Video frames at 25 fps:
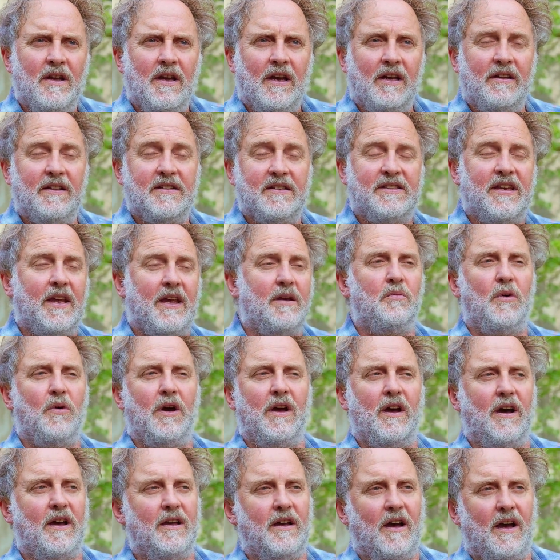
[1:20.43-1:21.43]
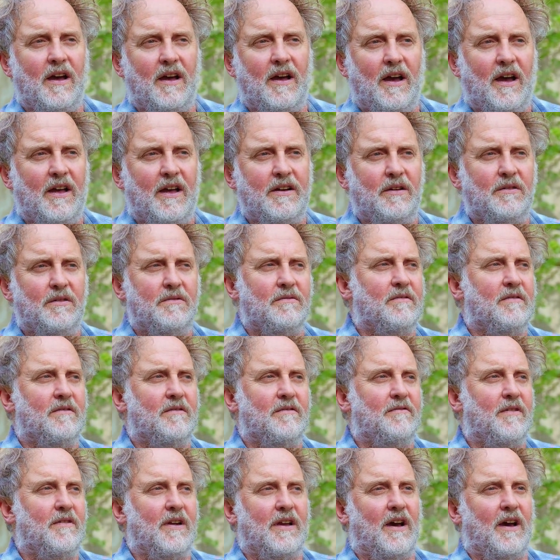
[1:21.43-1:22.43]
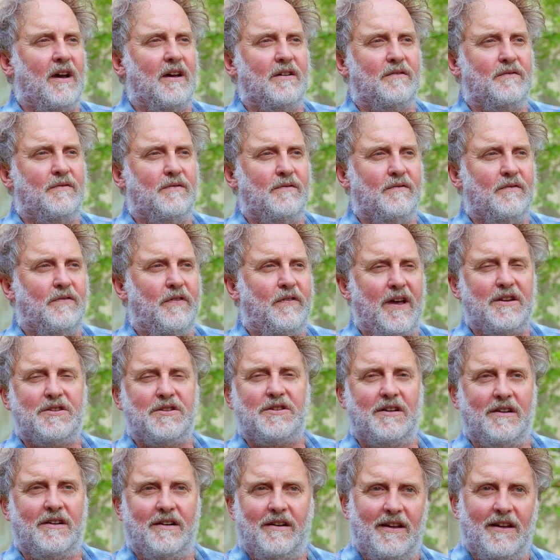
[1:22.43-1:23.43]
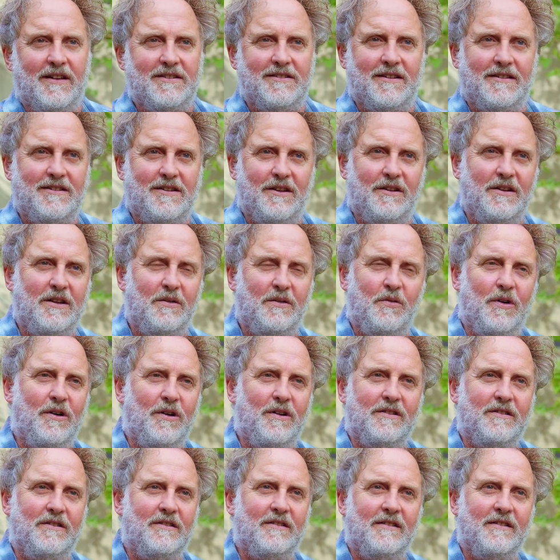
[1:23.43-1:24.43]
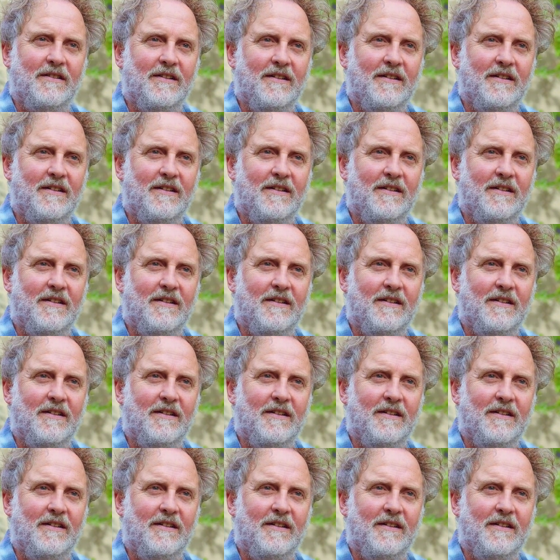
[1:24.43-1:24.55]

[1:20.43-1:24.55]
In the same way, I don't regard fashion as a dirty word.